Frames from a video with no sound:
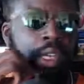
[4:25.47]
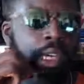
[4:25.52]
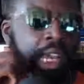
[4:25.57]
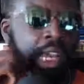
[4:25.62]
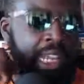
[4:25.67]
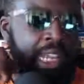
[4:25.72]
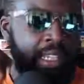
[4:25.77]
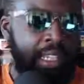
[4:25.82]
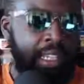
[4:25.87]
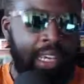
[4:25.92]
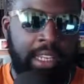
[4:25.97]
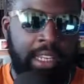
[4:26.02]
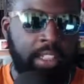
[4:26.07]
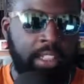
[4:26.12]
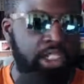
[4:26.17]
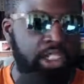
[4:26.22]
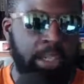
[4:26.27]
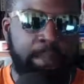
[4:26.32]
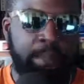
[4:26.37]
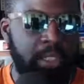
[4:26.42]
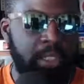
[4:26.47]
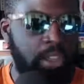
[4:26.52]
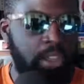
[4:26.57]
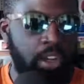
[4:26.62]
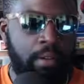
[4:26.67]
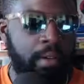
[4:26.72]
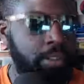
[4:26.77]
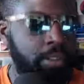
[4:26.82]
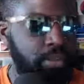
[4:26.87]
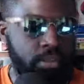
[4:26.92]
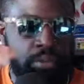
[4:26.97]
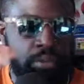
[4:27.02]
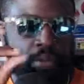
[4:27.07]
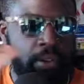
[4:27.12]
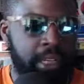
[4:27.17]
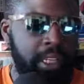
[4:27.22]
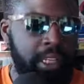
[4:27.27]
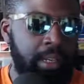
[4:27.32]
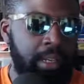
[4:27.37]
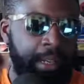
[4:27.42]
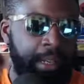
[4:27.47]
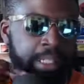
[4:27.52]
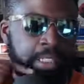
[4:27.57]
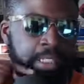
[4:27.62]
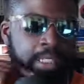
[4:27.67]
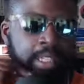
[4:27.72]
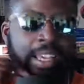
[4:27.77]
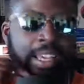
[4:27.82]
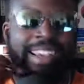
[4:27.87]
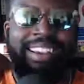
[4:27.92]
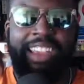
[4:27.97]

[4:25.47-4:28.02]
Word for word: And yeah, the shipping, the turnarounds was fucking amazing.